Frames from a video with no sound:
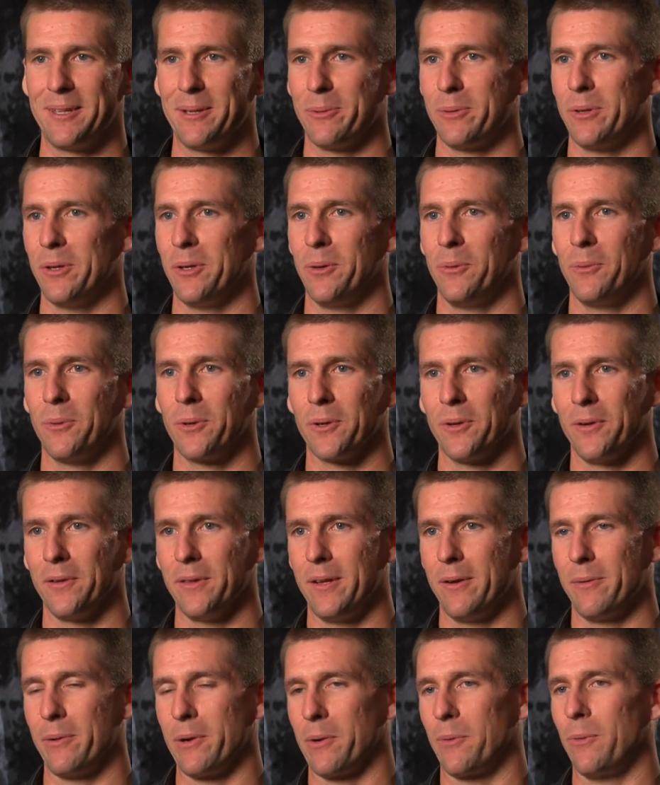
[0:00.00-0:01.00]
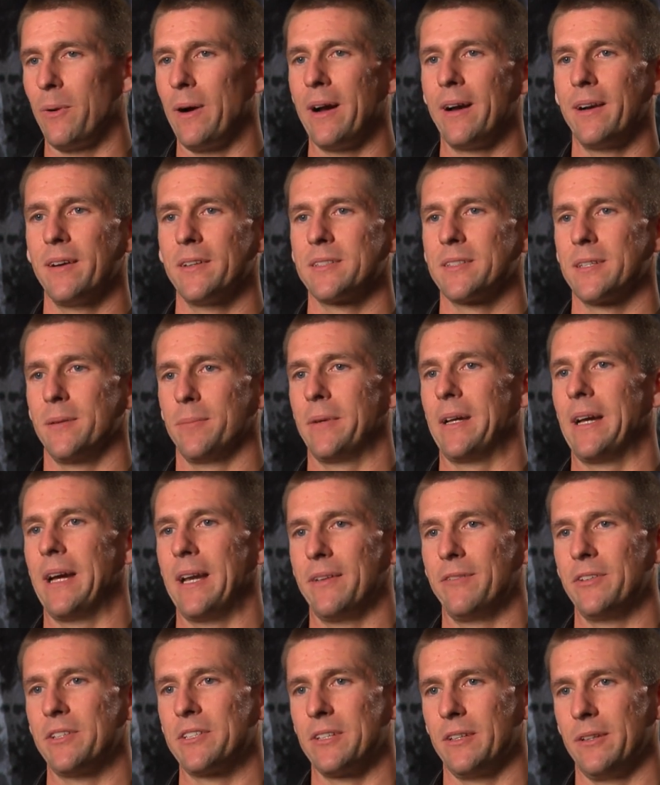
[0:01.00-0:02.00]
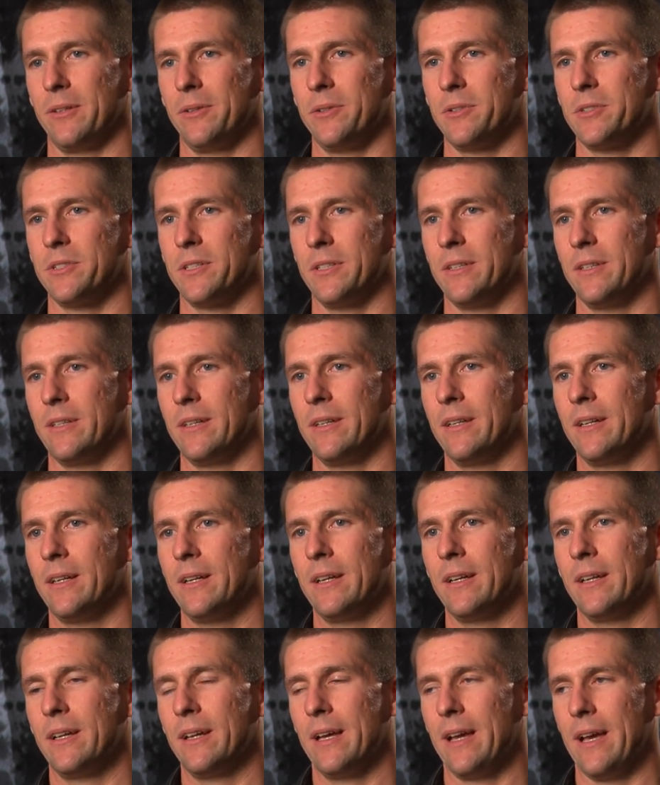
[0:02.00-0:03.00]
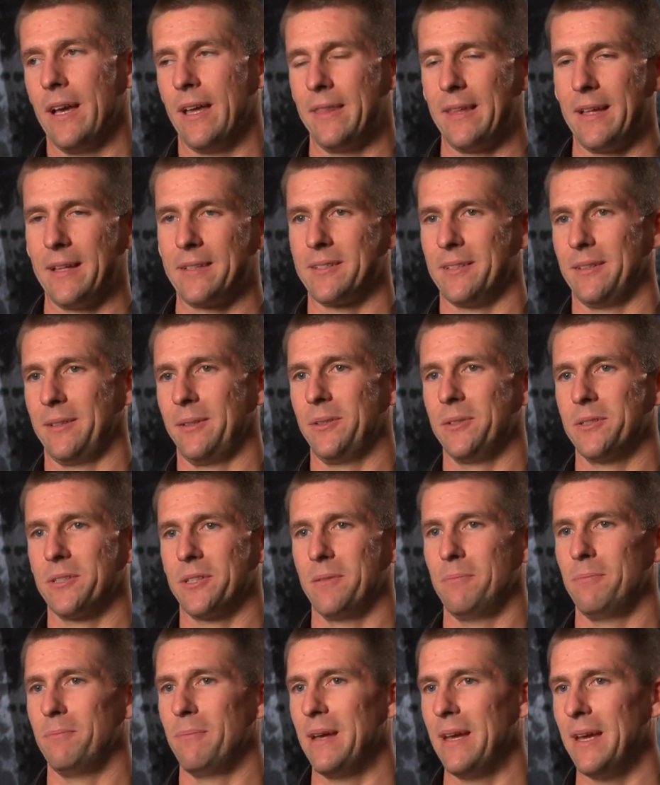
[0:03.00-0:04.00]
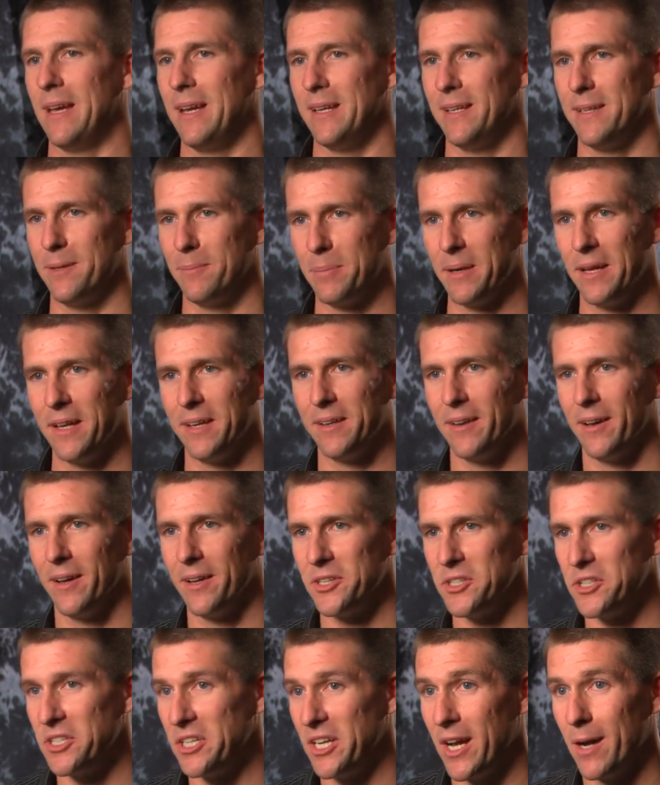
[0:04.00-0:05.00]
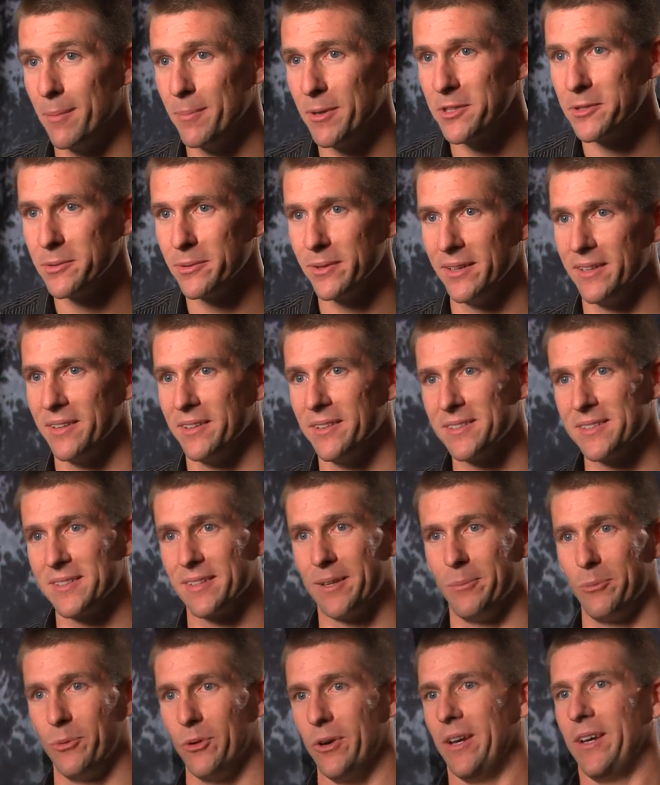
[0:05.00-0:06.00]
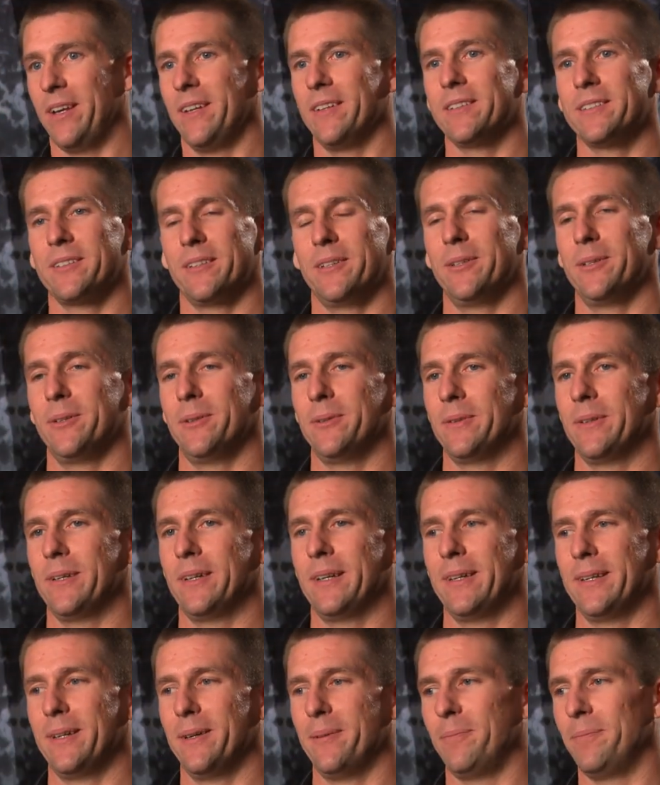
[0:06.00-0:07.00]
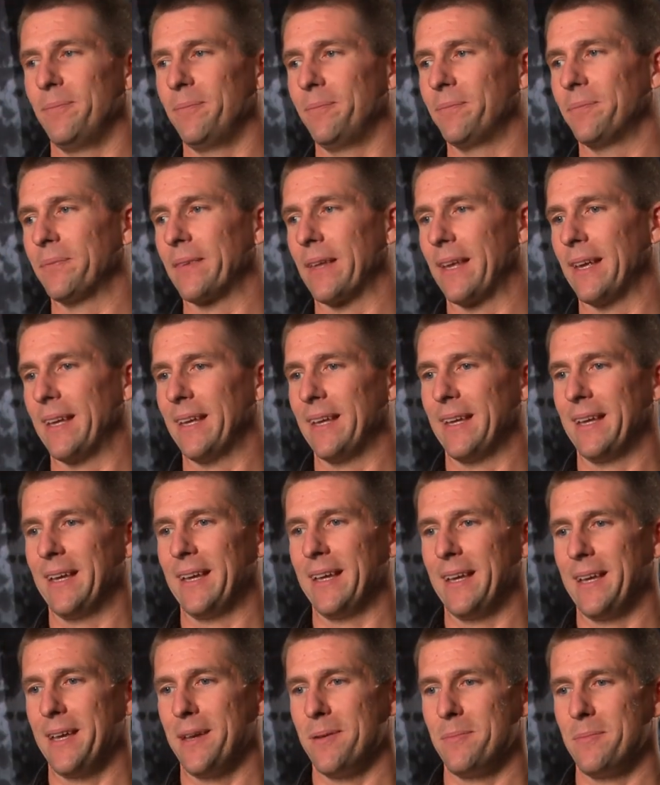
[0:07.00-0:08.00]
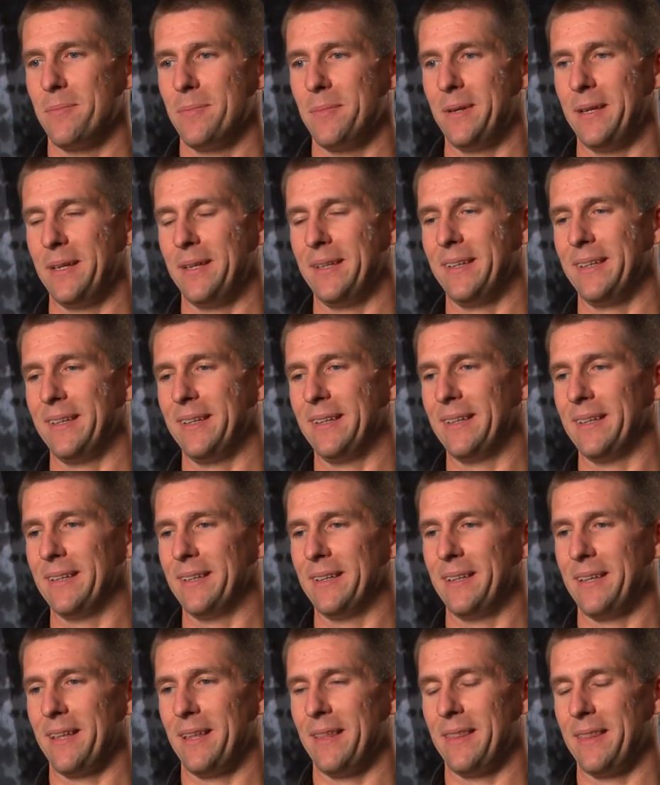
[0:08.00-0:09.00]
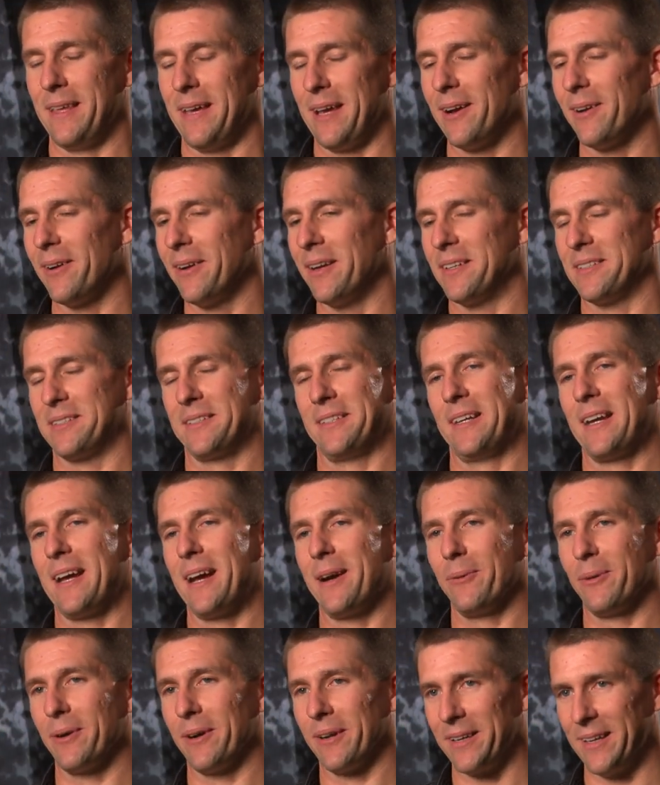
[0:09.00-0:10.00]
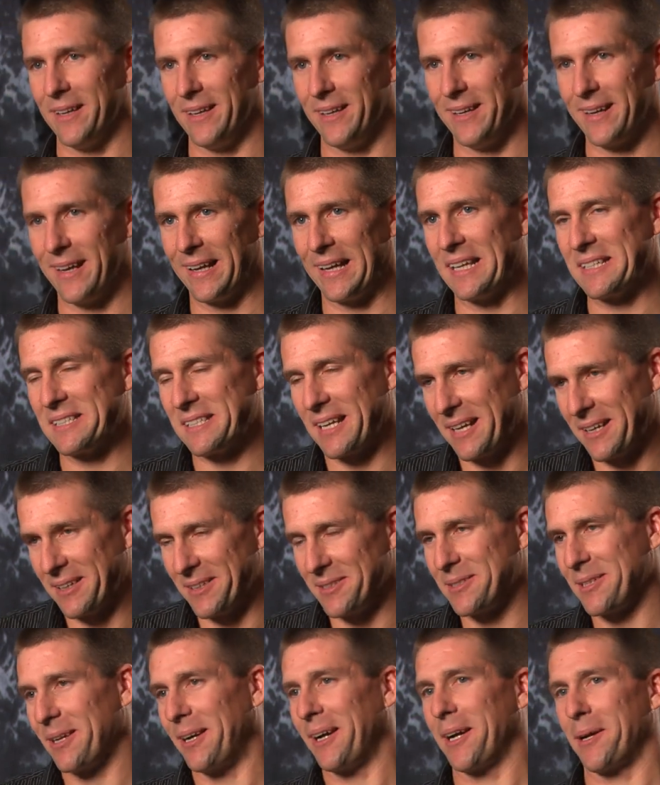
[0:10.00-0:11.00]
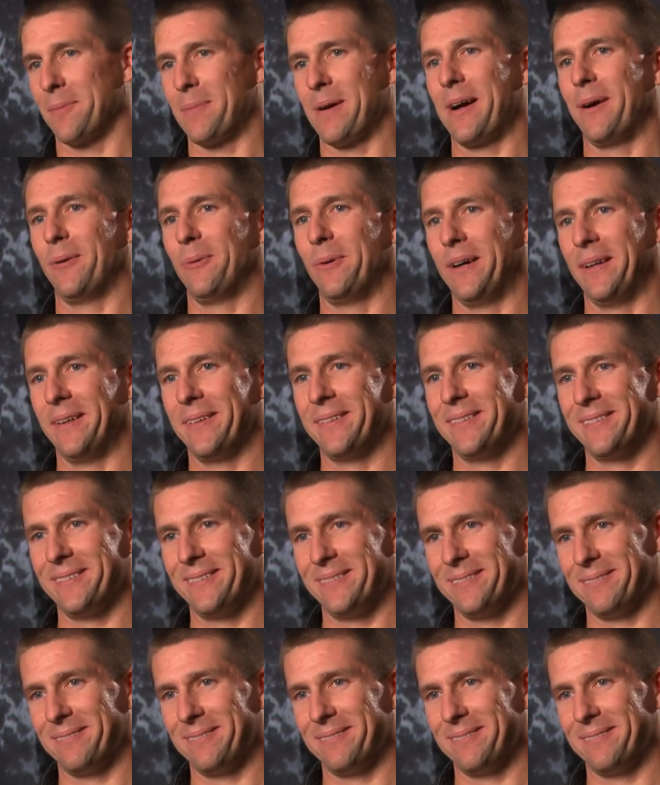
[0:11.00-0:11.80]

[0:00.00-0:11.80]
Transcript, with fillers: the real world that requires some kind of a solution, and that solution may depend on geometry in some way. So, um, I mean, the, the areas that I work in, I guess I can talk about what